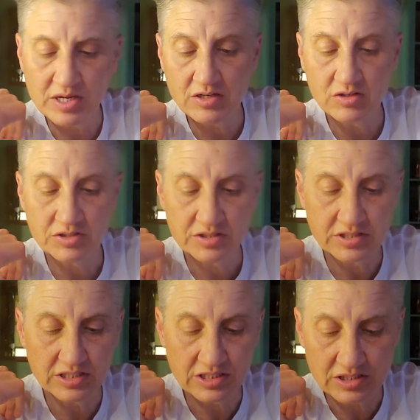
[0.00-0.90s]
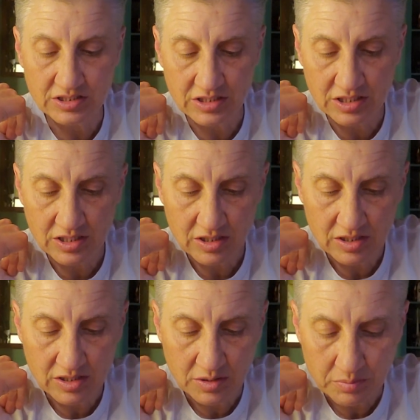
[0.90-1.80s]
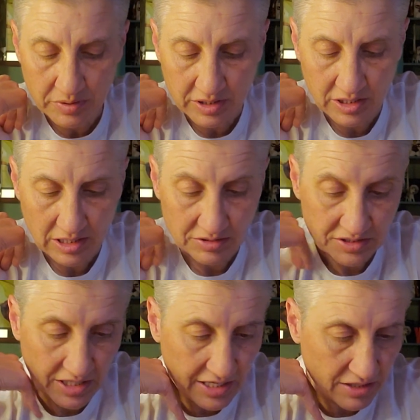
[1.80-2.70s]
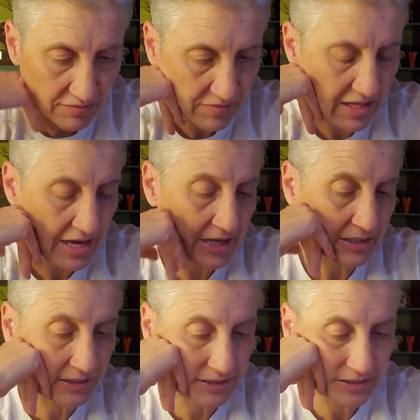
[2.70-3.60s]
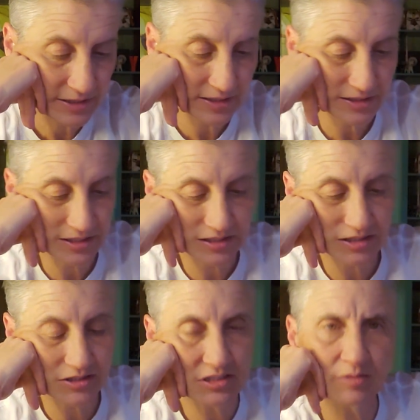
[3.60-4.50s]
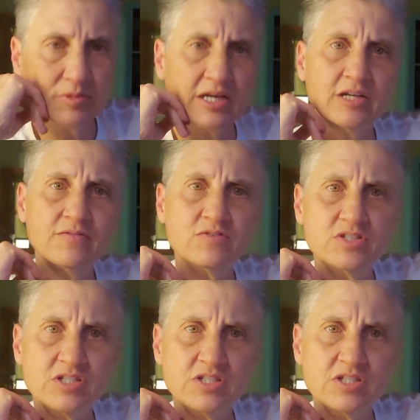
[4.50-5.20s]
Pentacles is being outside of that. And then there's some kind of